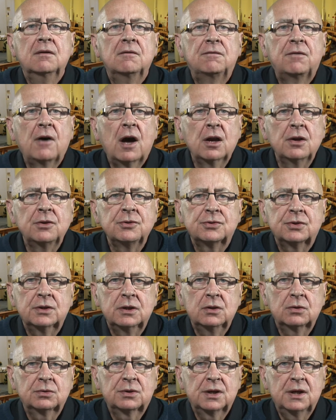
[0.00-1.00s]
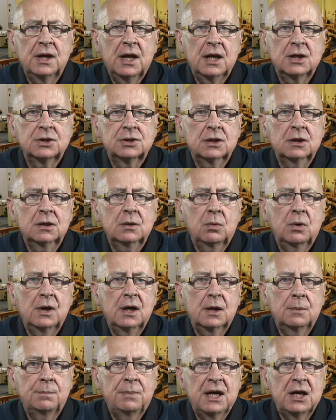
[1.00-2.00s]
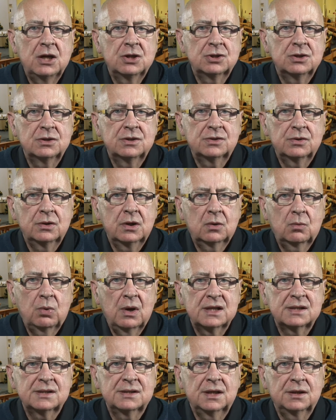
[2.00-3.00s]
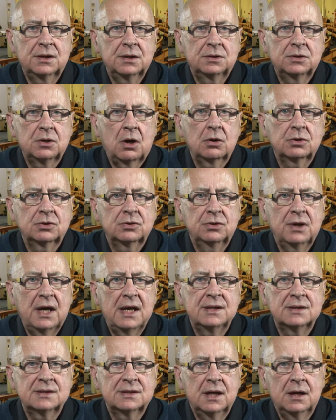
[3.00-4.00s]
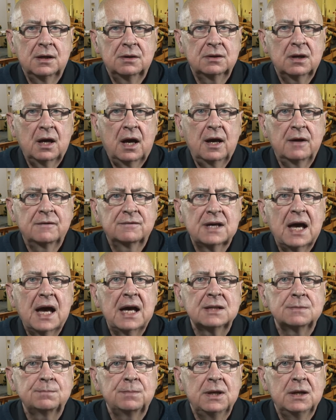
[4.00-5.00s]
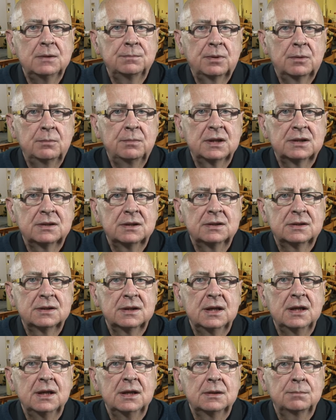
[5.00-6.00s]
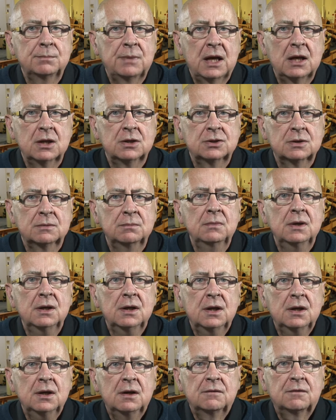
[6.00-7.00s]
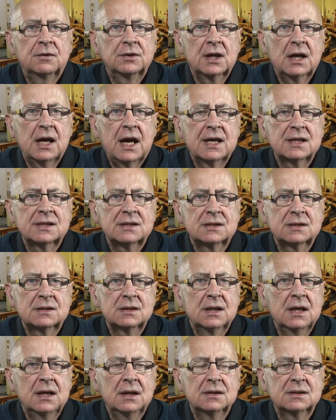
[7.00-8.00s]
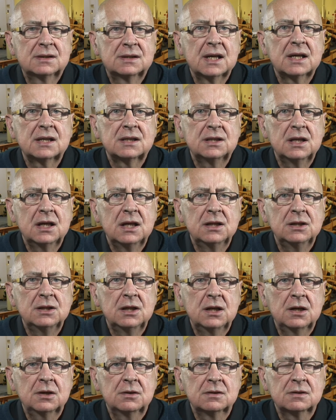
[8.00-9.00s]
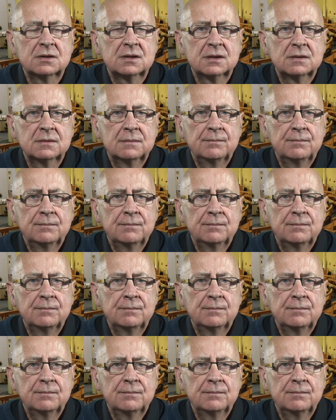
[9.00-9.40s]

Voluntary euthanasia, where patients request that a doctor ends their lives, has been permitted in Belgium for the last 16 years.